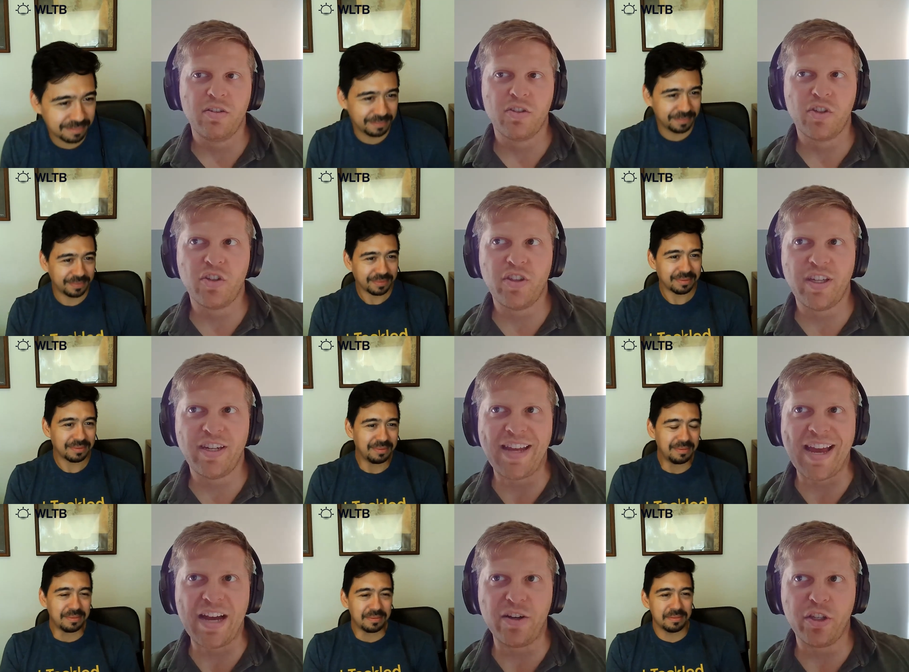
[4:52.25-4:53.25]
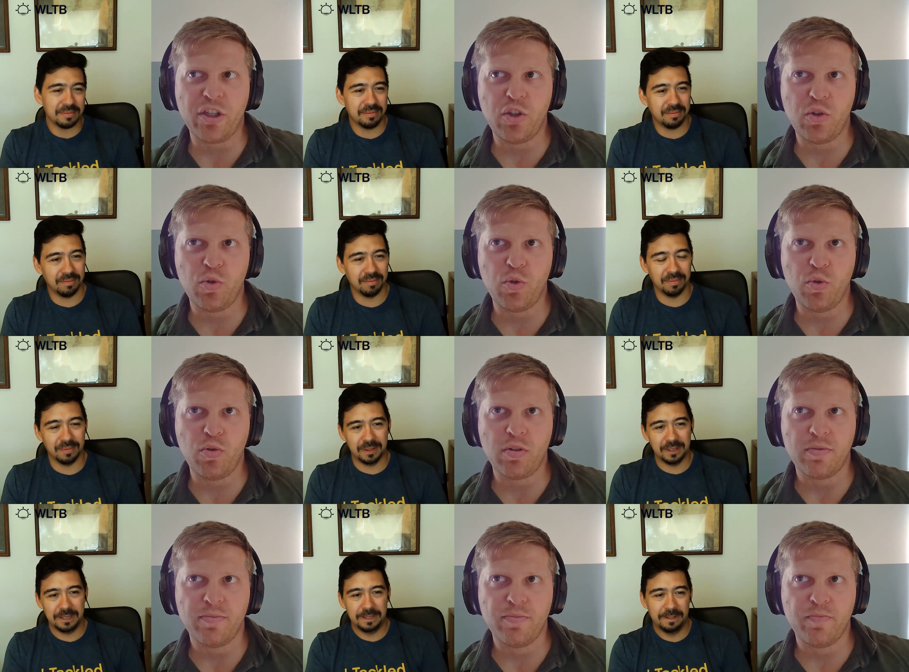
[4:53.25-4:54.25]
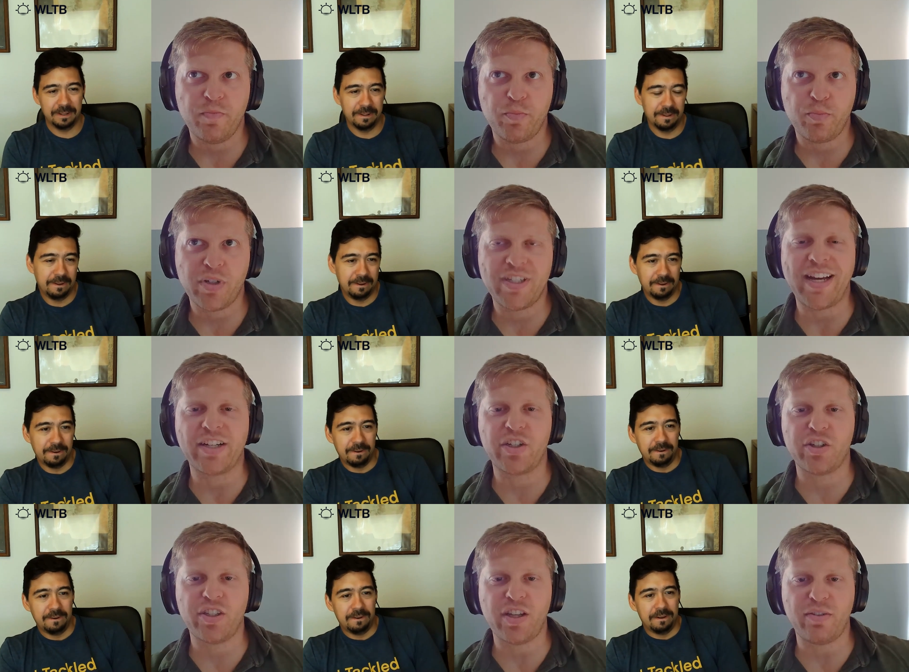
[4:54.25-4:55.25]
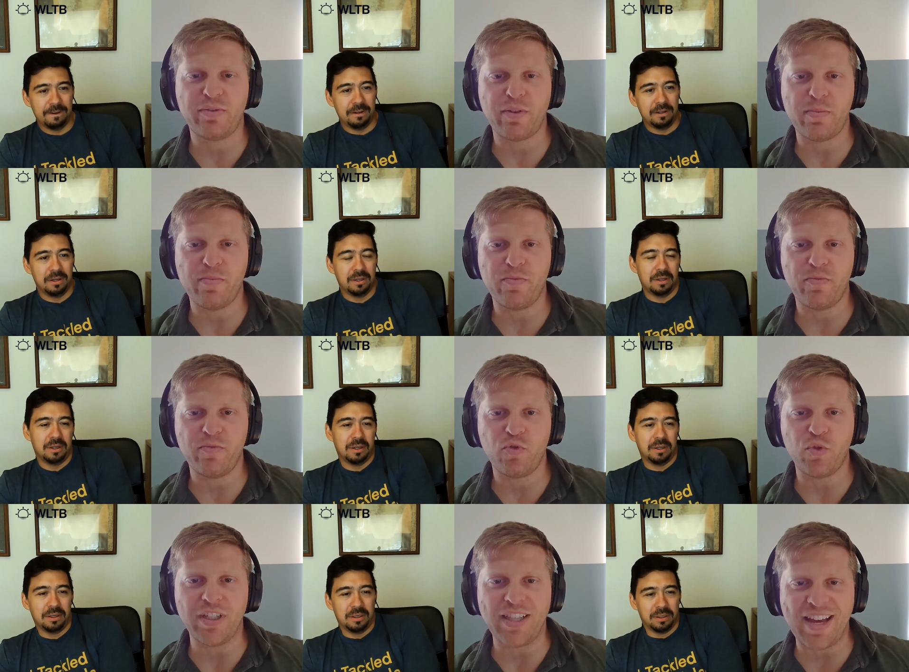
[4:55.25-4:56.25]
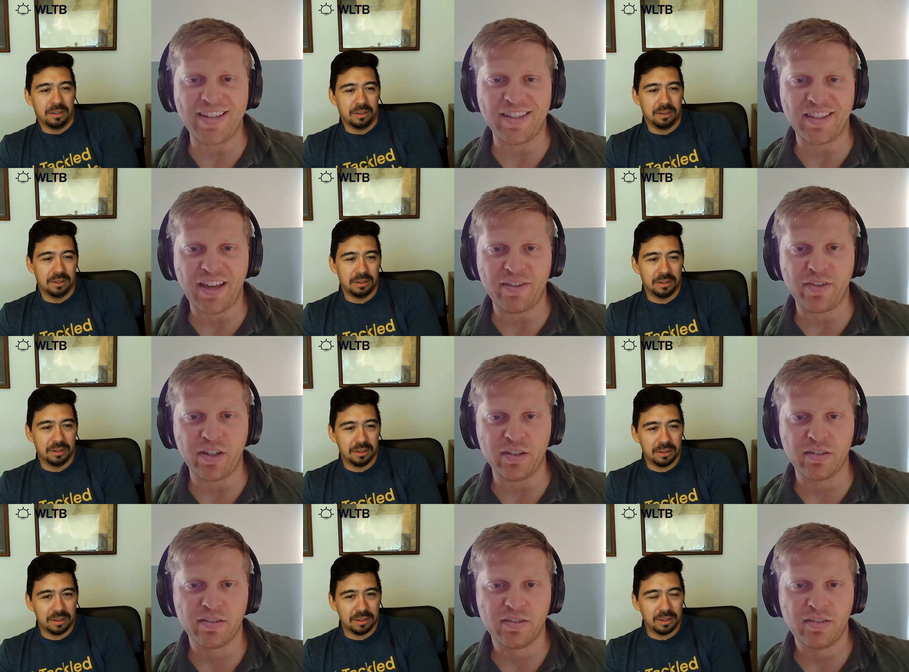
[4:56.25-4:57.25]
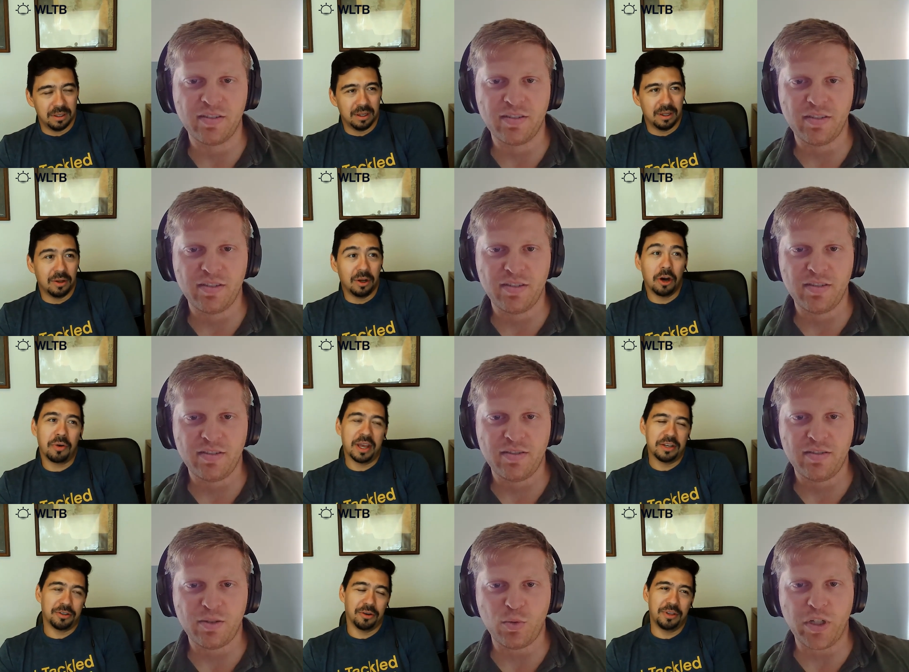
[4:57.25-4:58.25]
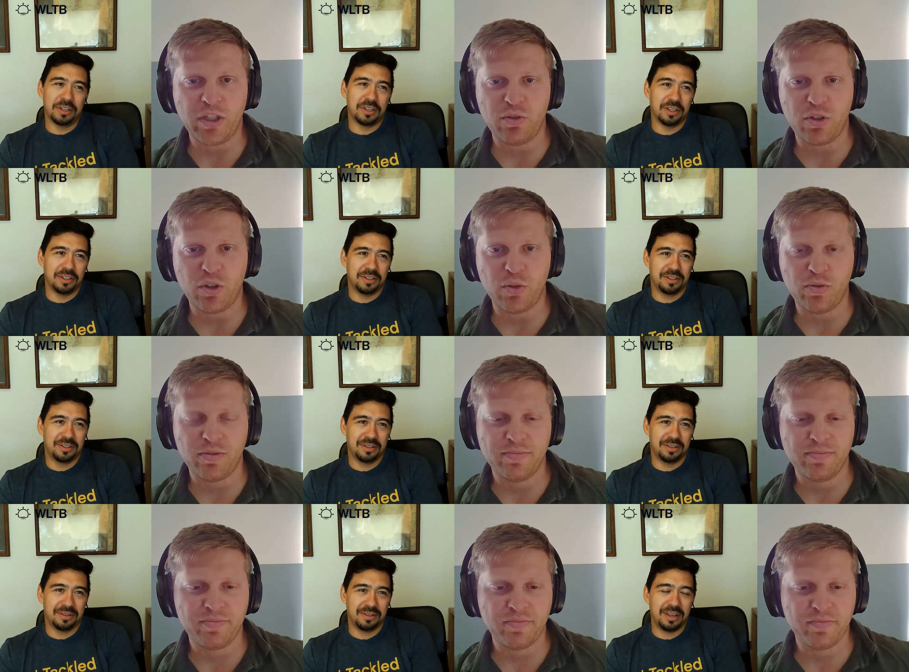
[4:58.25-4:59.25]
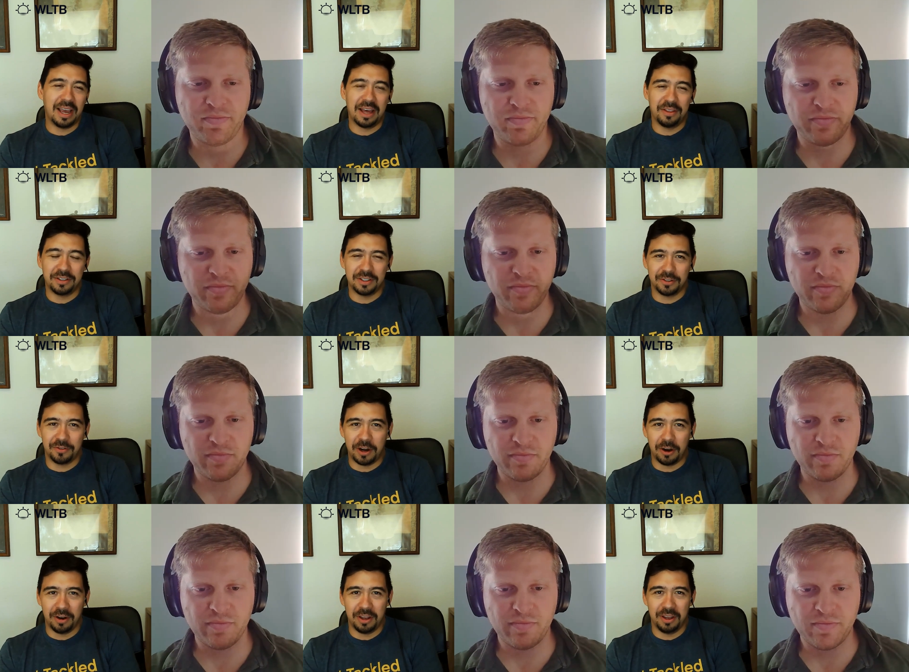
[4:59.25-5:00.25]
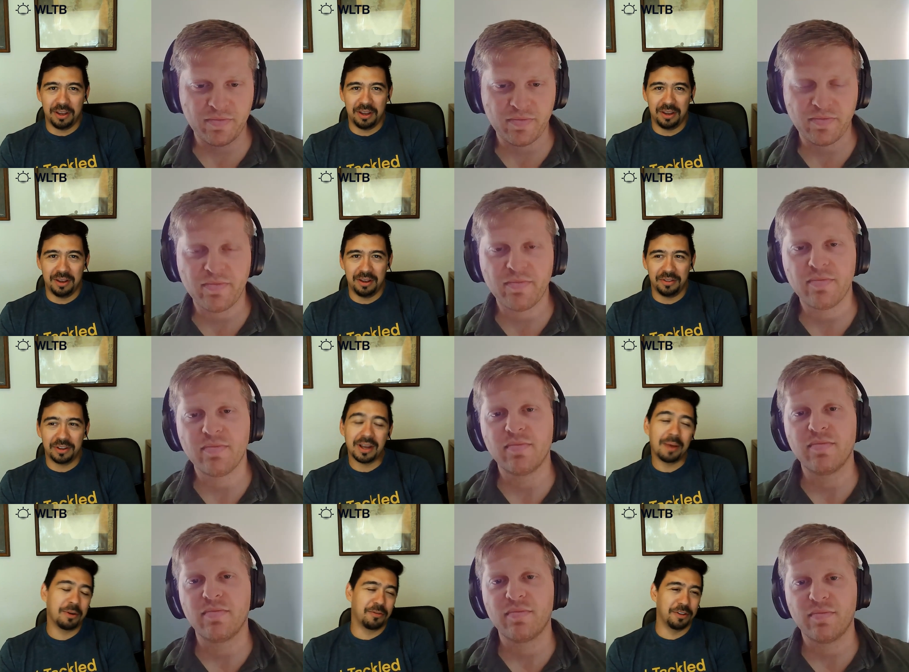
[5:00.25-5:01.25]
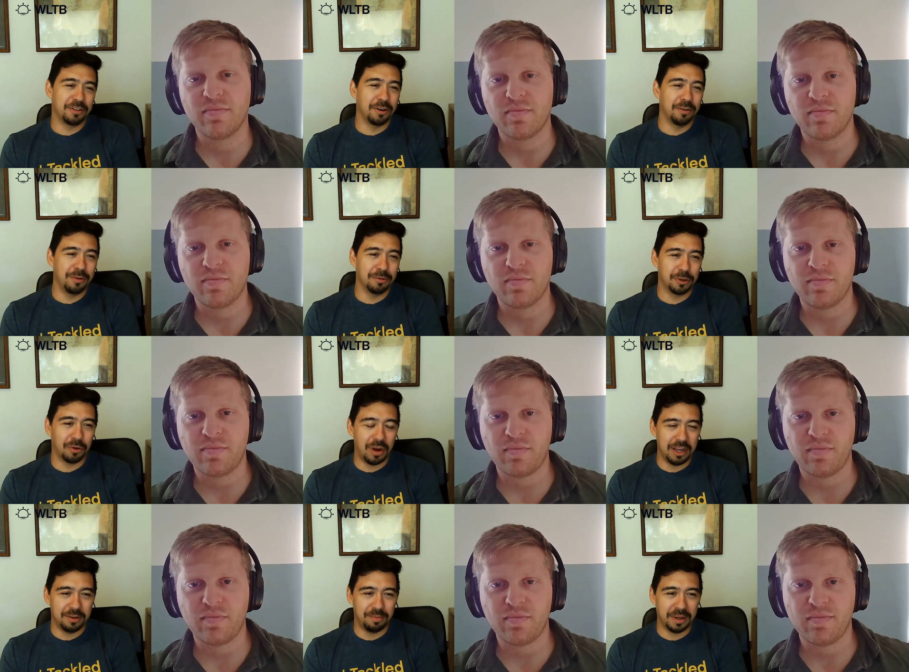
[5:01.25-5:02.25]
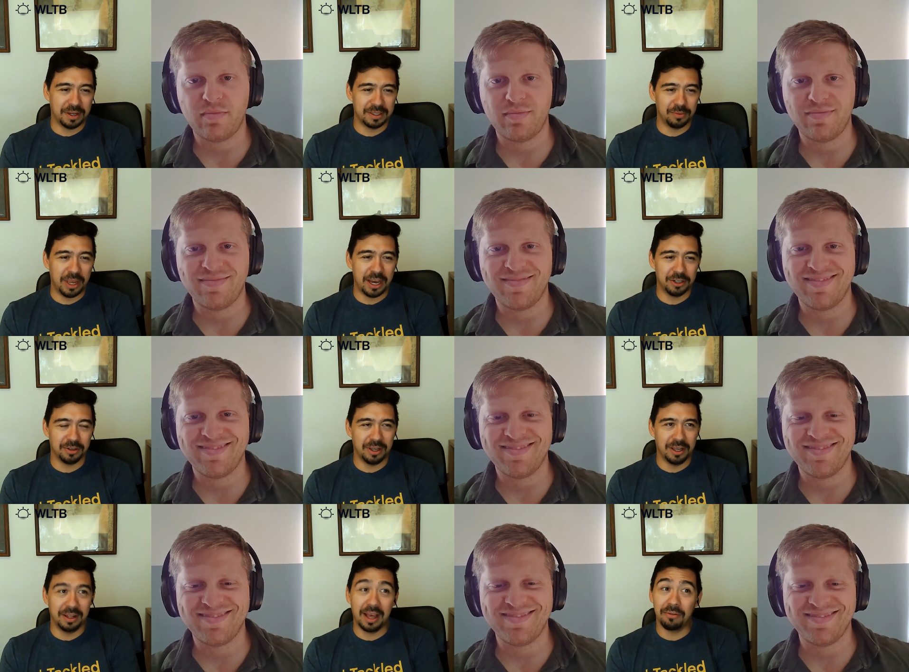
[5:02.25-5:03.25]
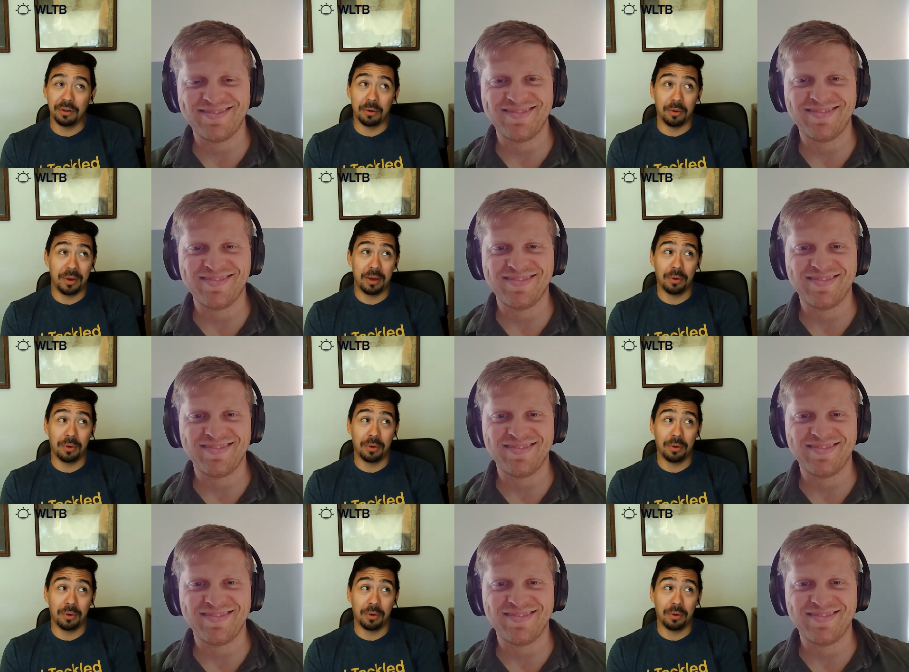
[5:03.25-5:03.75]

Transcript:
Speaker 1: So then how do you protect yourself from realizing that fear?
Speaker 2: Okay. So this is, yeah, this is very, the timing for this interview is great because we actually, in LiveLingua, we